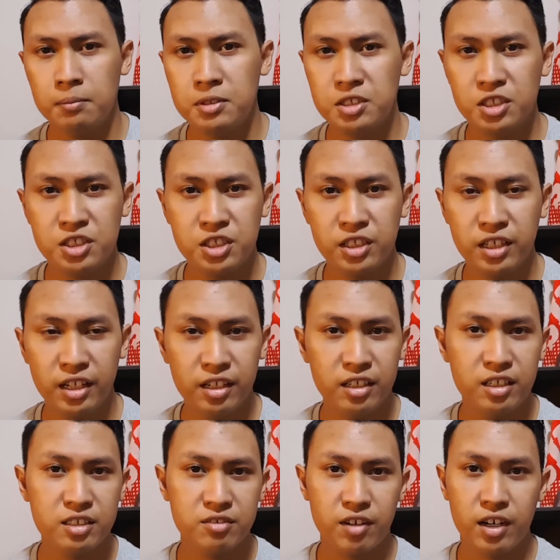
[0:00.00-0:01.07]
position than
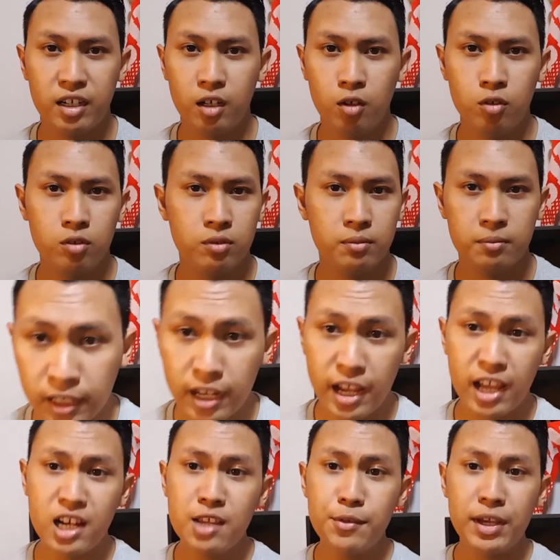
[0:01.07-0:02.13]
it is right now.
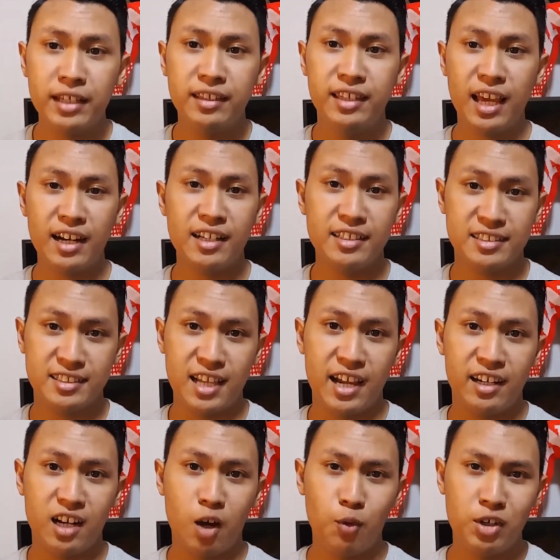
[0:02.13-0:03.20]
Anyway, that
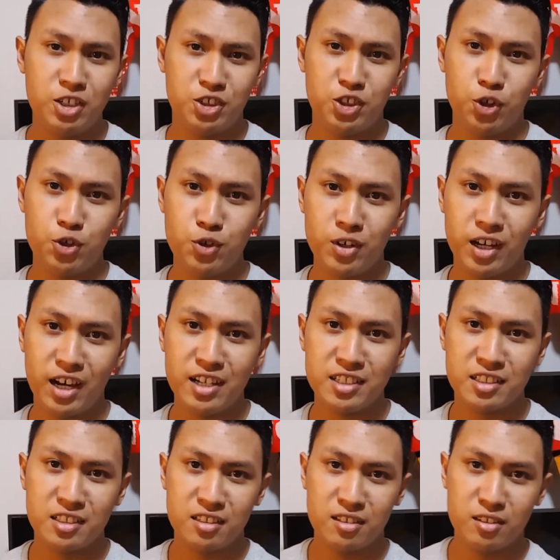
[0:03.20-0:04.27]
aside, I want to show you
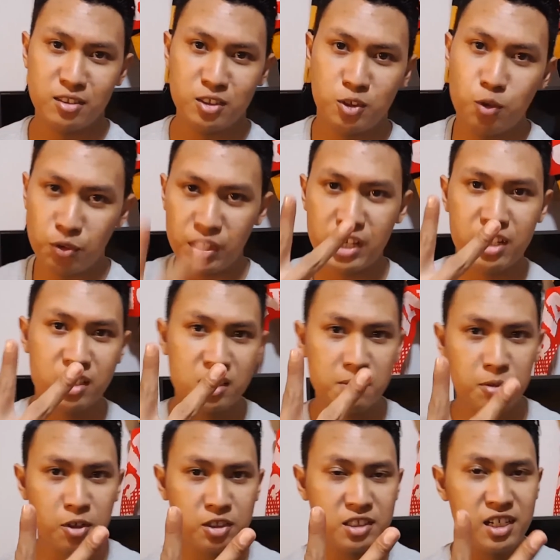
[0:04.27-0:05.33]
guys two things.
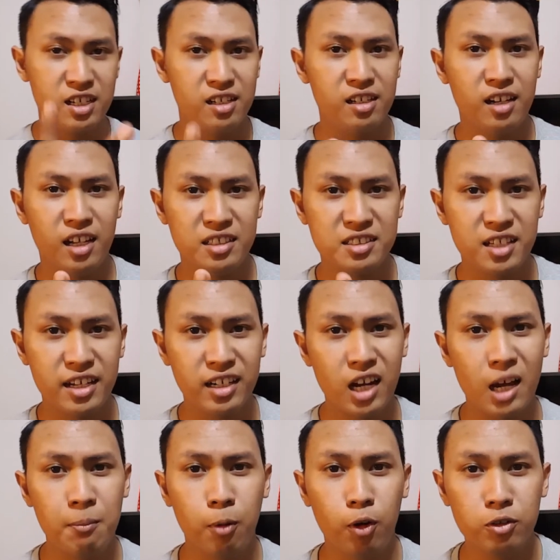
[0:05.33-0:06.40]
Because last night
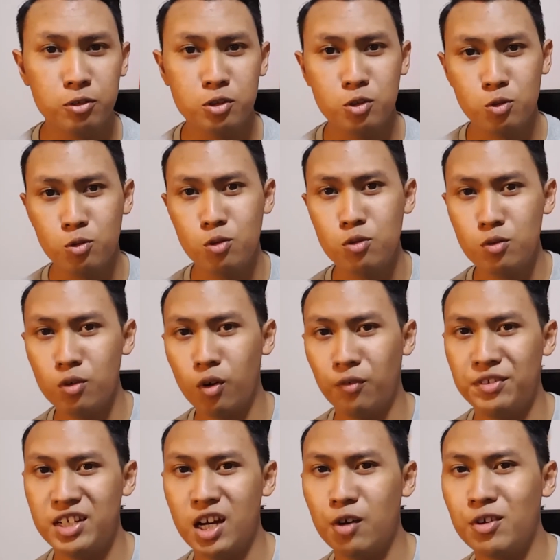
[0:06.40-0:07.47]
I bought two
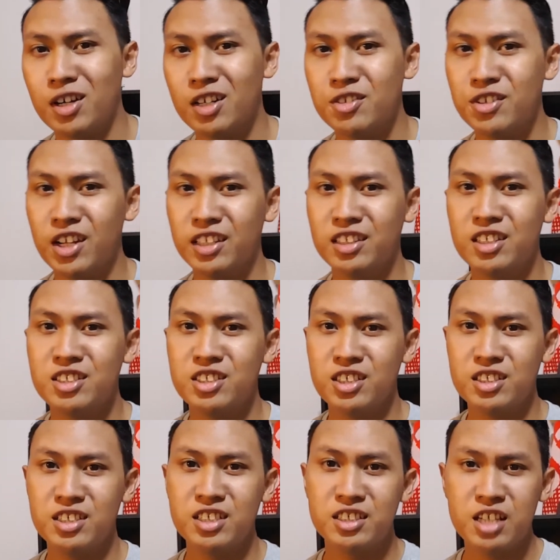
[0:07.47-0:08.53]
of the Hougang United
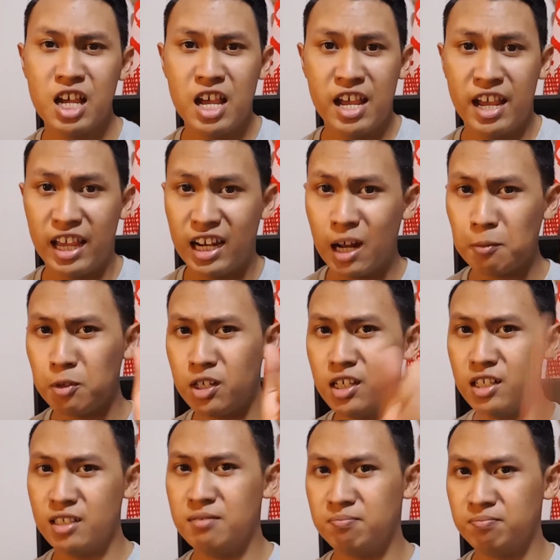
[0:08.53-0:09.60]
jerseys. And I'm
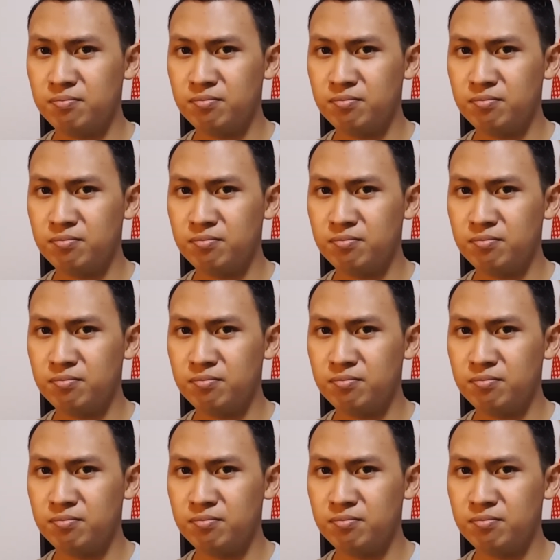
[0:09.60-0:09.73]
gonna,